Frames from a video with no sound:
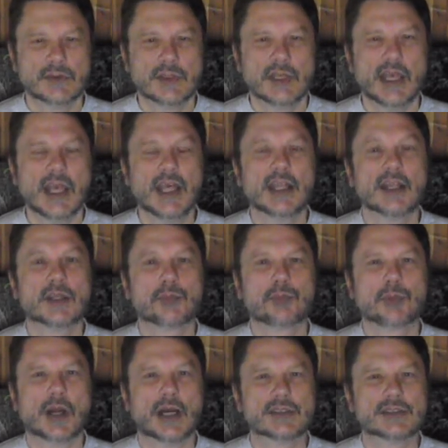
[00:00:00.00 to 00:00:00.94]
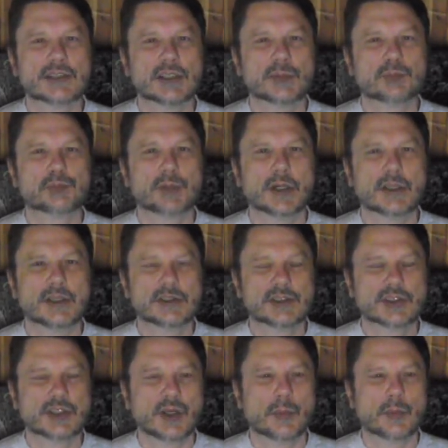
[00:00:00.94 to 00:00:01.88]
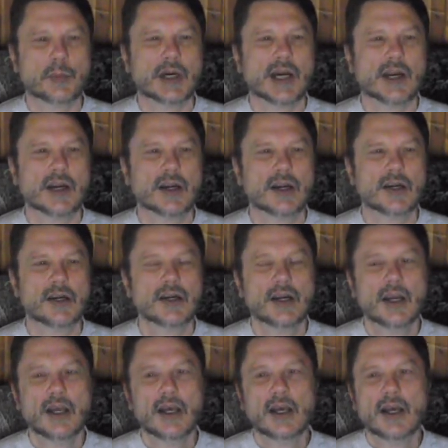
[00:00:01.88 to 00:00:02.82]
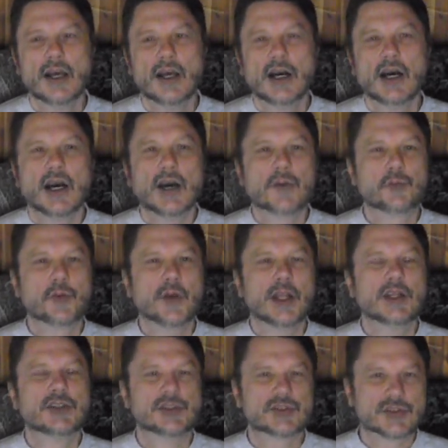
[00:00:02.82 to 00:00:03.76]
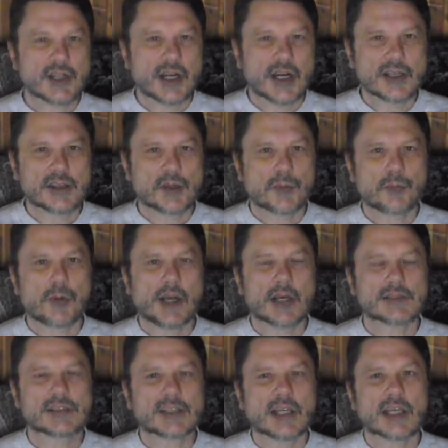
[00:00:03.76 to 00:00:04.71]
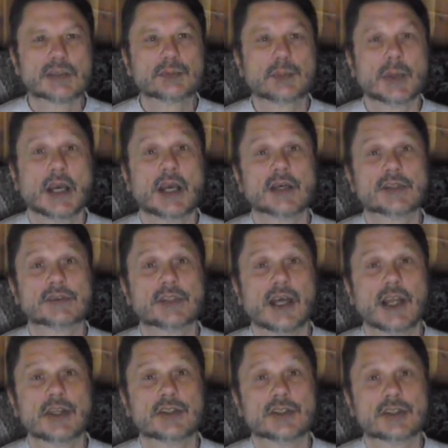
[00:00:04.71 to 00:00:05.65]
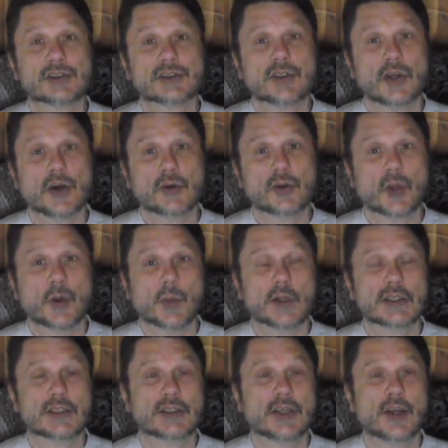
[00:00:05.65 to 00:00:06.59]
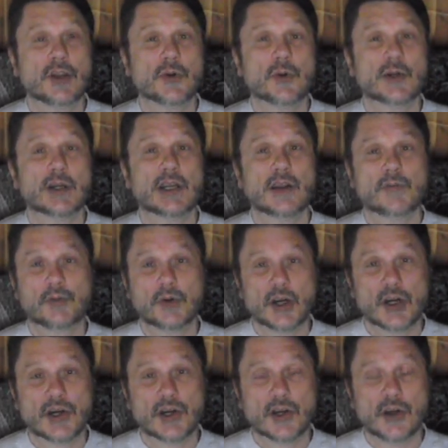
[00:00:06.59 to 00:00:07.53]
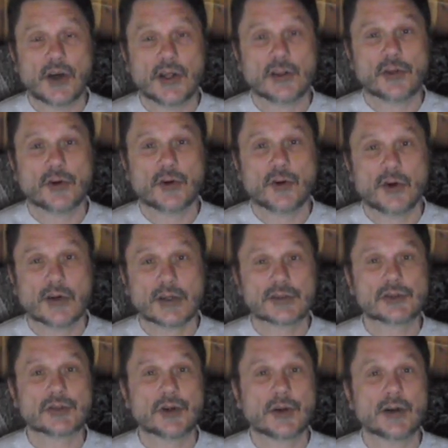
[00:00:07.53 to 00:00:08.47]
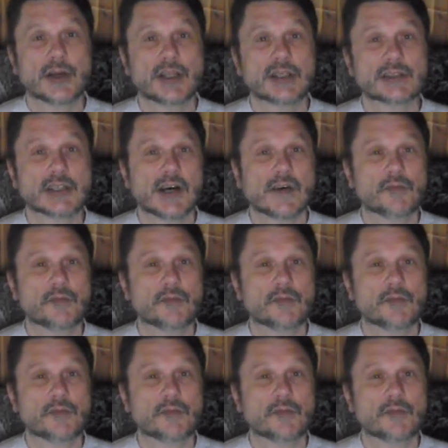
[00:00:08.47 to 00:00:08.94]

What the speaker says: in the process, but some are afraid to start the process because they just don't know what to do, and have heard all the horror stories of